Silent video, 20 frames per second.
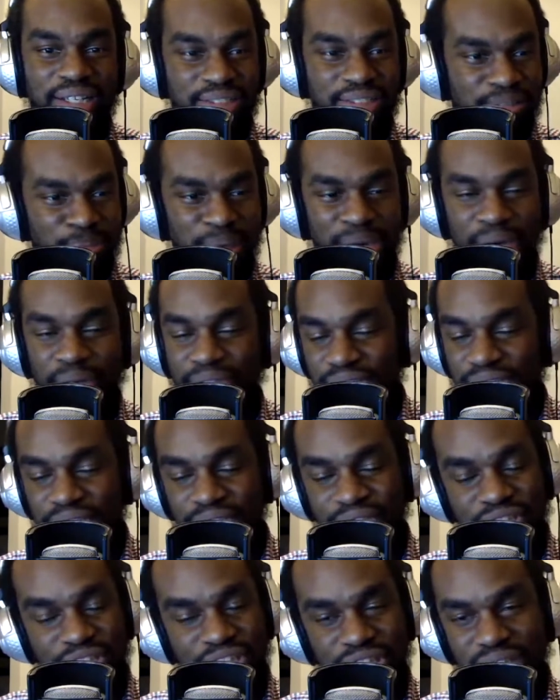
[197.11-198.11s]
Power
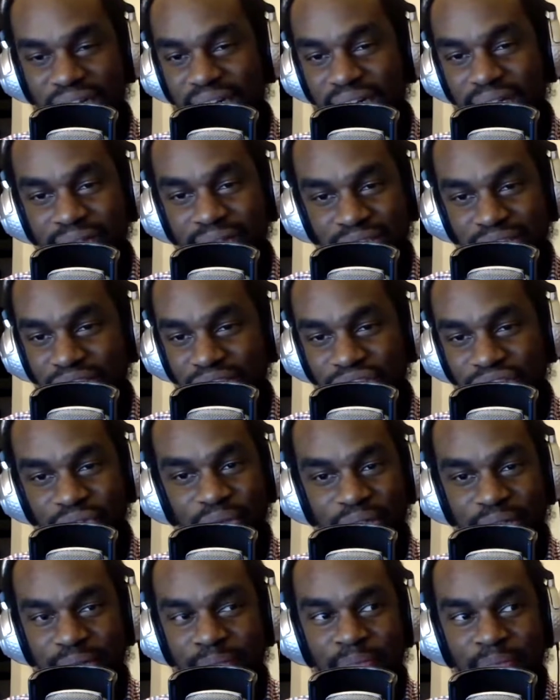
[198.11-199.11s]
surge just destroyed
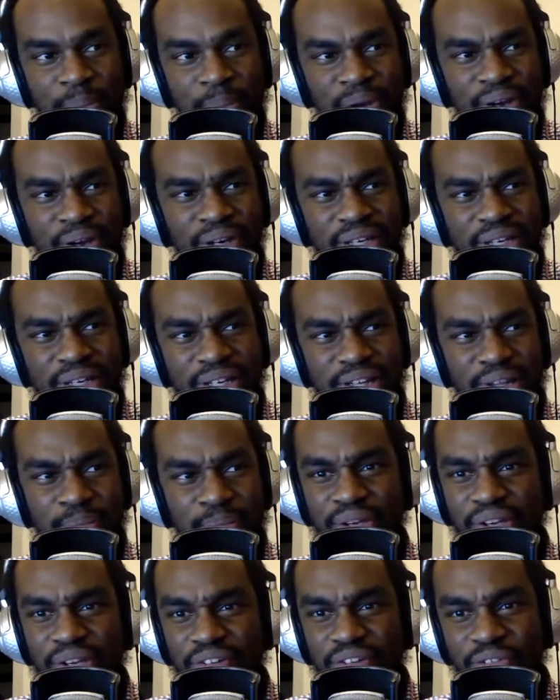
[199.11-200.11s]
it. Apparently, the
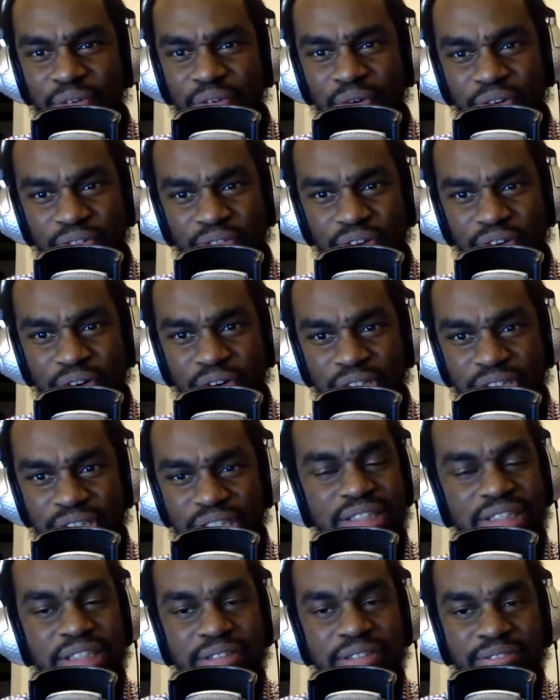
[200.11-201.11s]
PS4 is very
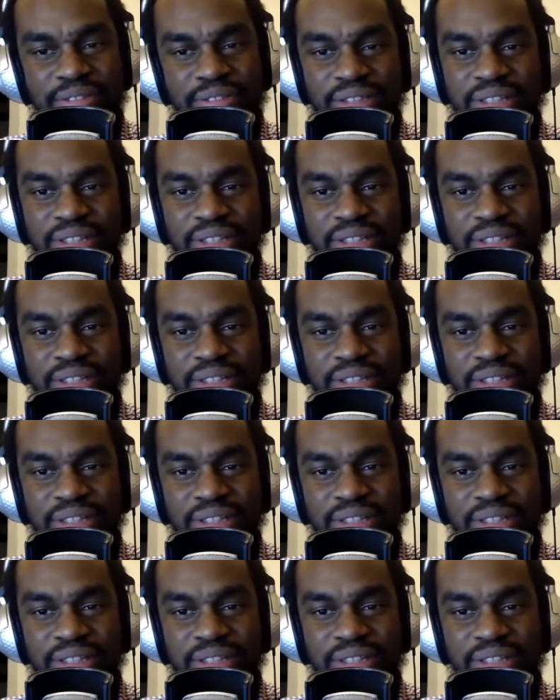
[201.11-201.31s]
sensitive